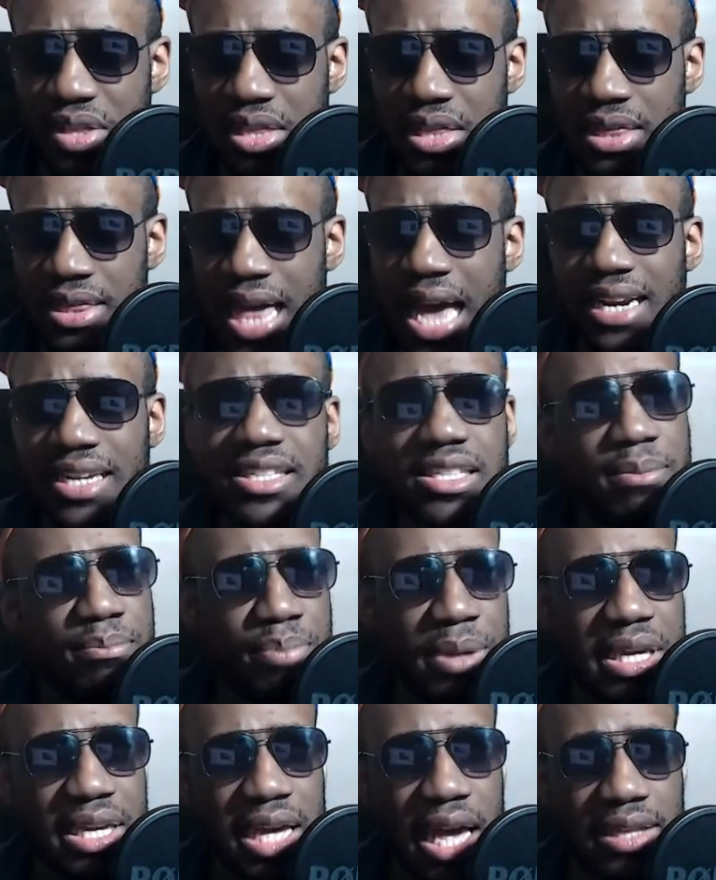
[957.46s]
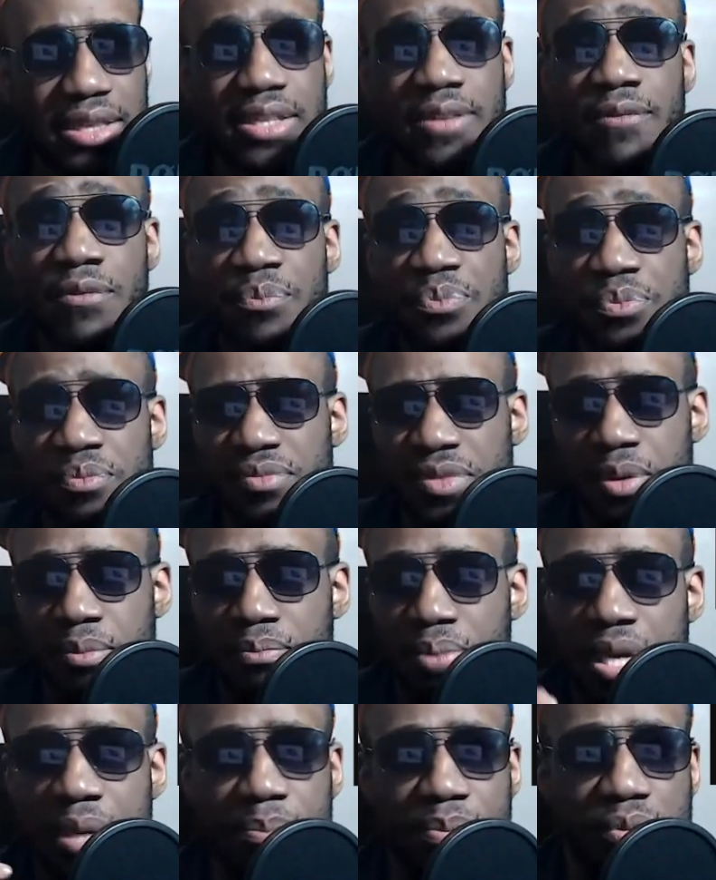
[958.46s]
that is the big and
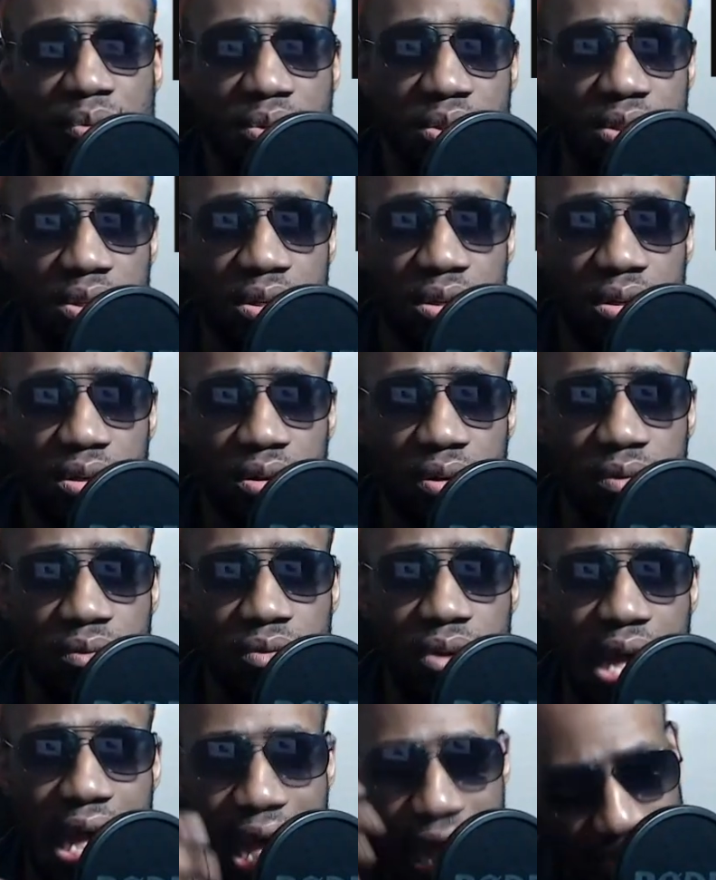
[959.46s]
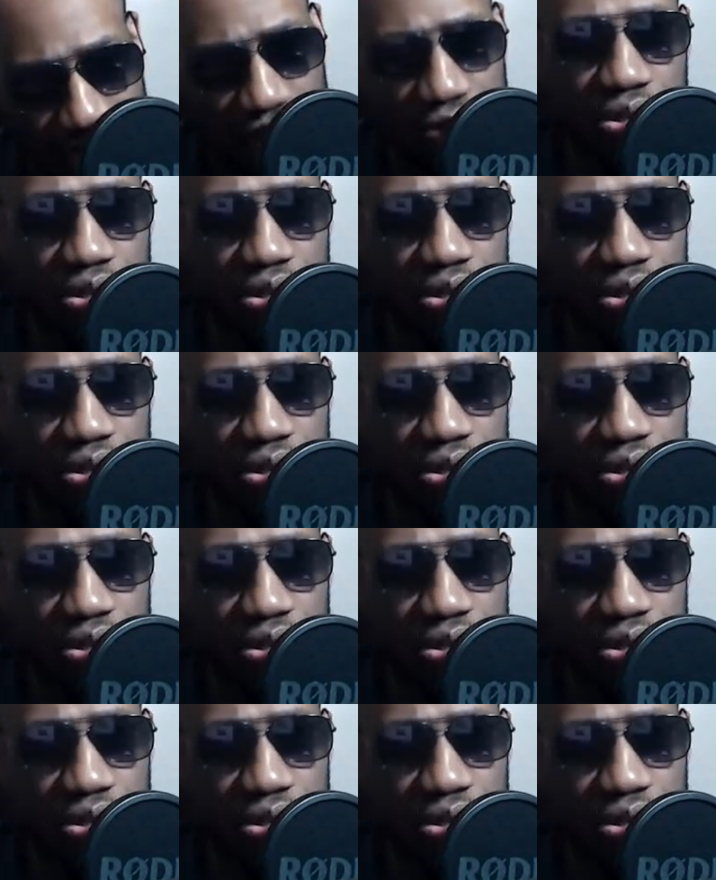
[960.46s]
people ask